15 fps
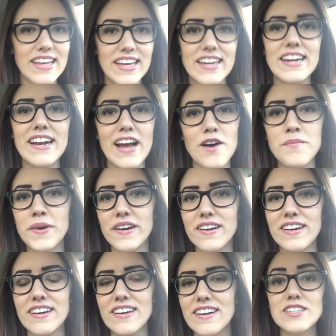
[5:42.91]
In-N-Out
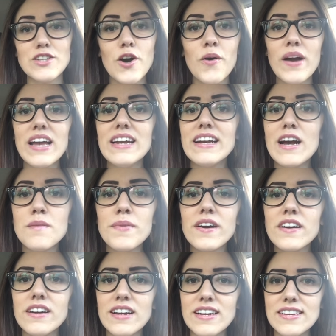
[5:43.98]
Burger. So In-N-Out
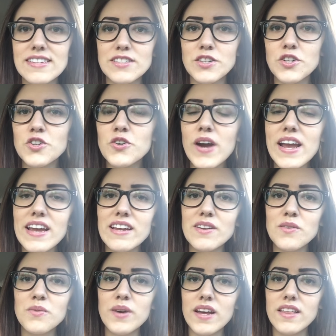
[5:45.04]
Burger is great
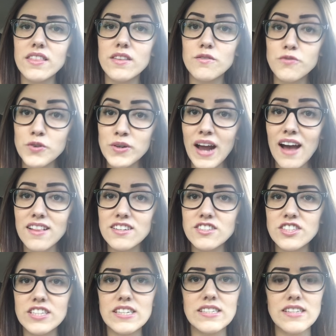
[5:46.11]
with food
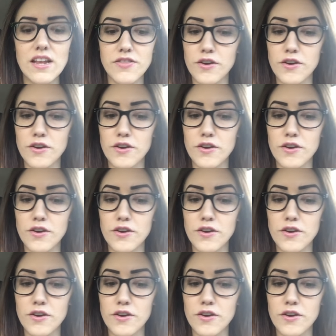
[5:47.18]
allergies.